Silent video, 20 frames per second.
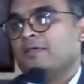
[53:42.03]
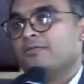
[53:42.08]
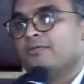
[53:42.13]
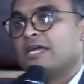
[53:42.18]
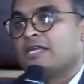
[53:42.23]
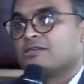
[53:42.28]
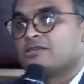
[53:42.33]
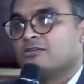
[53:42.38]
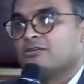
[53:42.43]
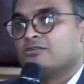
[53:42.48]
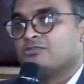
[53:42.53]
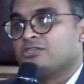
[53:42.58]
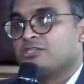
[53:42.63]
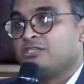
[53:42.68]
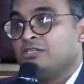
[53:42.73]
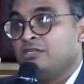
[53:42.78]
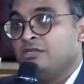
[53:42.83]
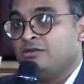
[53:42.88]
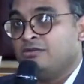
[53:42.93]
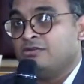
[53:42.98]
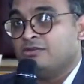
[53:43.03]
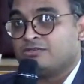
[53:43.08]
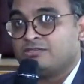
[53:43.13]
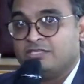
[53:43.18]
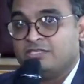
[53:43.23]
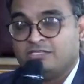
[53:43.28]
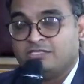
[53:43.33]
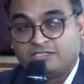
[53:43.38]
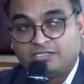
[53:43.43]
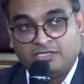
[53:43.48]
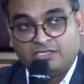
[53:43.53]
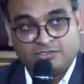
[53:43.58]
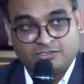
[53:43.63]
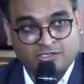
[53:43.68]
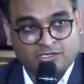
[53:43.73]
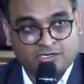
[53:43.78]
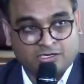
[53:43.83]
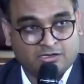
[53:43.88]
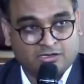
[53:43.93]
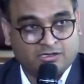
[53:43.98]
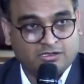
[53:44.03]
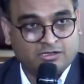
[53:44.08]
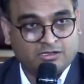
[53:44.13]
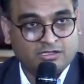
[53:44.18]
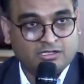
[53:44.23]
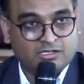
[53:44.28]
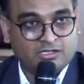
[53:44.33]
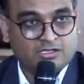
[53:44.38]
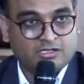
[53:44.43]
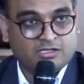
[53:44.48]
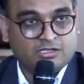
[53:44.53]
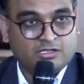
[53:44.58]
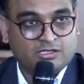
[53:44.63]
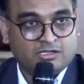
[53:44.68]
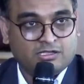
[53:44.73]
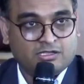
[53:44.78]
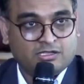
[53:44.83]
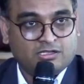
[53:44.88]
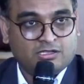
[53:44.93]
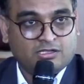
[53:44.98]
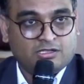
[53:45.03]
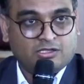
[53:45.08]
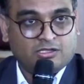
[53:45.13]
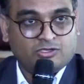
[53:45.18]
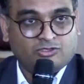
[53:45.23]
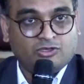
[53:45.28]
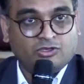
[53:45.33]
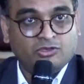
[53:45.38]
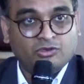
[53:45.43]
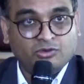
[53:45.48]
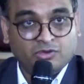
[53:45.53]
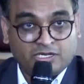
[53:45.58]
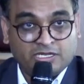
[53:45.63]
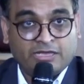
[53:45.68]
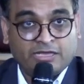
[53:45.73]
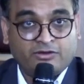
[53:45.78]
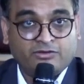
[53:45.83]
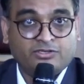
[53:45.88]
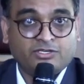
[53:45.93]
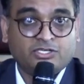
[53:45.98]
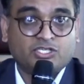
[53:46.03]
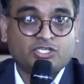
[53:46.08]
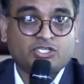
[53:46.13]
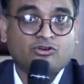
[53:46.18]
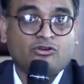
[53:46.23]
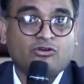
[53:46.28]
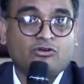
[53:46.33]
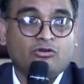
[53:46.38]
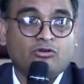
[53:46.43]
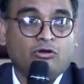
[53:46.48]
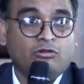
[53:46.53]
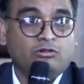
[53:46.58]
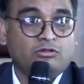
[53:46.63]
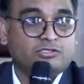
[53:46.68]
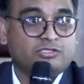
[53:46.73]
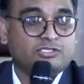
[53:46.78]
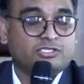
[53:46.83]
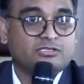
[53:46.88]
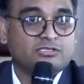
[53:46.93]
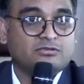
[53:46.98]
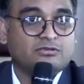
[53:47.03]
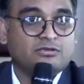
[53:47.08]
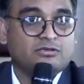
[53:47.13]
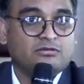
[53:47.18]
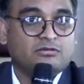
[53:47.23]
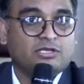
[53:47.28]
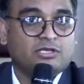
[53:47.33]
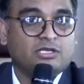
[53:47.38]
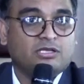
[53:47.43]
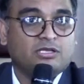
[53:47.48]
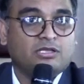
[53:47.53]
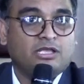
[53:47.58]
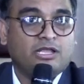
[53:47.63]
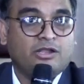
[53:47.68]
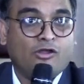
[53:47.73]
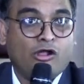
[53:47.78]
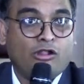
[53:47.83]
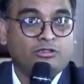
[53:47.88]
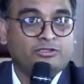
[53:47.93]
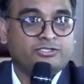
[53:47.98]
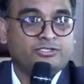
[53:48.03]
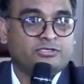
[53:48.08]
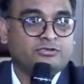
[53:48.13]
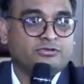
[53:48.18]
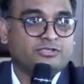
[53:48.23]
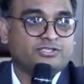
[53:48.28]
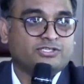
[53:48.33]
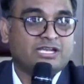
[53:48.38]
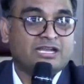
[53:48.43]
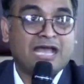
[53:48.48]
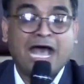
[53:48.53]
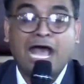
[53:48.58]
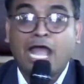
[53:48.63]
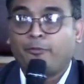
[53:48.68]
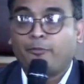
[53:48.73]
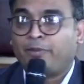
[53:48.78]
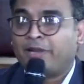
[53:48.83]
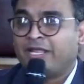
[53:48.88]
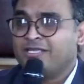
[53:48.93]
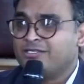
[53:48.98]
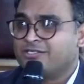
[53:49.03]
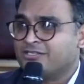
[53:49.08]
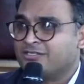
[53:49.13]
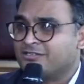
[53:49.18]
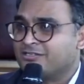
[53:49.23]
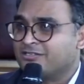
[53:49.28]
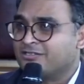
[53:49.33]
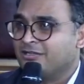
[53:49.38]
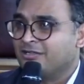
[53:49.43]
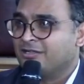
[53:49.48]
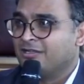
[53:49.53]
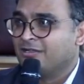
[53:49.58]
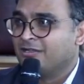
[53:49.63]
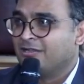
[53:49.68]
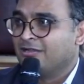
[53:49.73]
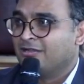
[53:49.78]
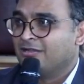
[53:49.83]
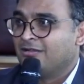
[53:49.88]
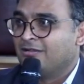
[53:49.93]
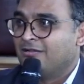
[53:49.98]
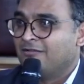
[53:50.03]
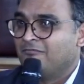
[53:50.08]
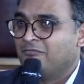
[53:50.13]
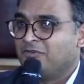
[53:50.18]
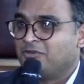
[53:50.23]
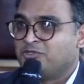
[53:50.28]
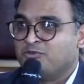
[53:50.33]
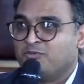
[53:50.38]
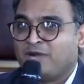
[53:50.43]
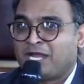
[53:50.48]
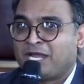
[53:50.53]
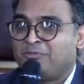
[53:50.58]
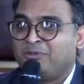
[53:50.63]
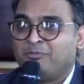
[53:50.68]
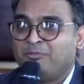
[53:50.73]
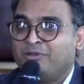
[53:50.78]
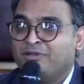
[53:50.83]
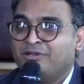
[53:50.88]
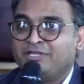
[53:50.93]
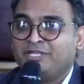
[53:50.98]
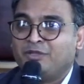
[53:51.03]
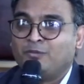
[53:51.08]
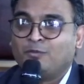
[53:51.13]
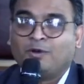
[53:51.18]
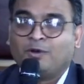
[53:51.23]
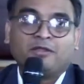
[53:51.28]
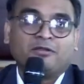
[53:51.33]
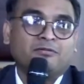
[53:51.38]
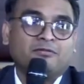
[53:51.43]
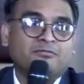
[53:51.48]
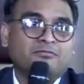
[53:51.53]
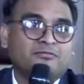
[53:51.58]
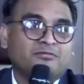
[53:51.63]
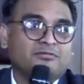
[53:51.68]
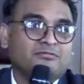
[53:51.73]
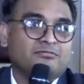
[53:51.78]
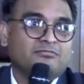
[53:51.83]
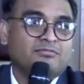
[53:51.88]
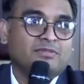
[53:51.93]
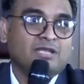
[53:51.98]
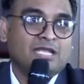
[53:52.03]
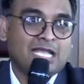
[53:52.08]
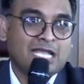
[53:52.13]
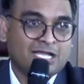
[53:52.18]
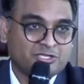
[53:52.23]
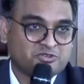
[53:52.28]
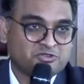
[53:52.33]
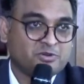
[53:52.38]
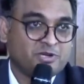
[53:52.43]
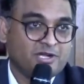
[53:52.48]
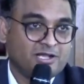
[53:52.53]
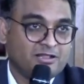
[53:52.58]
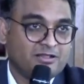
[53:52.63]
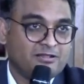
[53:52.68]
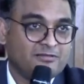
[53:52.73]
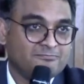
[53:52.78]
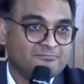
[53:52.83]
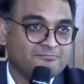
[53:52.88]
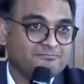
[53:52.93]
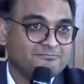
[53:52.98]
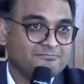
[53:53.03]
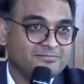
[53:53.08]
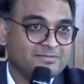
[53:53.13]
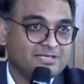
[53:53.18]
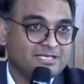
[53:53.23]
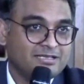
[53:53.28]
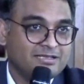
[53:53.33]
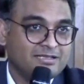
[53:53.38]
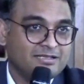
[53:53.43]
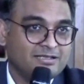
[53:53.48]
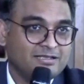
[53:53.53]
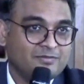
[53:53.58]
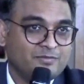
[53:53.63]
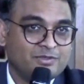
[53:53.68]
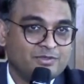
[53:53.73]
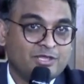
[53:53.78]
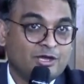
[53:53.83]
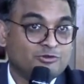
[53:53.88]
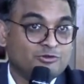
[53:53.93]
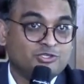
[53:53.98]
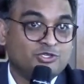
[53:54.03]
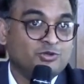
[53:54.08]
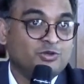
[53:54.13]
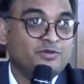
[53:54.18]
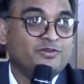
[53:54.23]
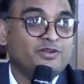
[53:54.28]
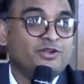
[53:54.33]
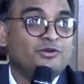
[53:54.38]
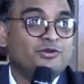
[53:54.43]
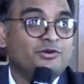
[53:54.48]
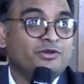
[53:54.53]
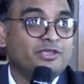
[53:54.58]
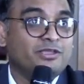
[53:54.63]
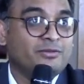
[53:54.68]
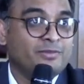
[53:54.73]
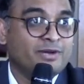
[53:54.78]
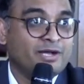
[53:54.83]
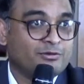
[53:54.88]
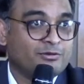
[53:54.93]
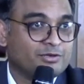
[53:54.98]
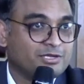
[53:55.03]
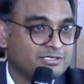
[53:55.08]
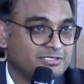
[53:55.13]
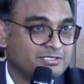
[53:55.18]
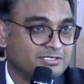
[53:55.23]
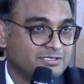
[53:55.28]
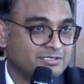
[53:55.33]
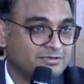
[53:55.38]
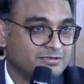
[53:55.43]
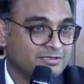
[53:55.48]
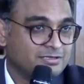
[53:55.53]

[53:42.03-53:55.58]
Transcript: That's how serious these things are. So you inherited strongholds and altars and high places, but you might be building one as well without you even knowing about it.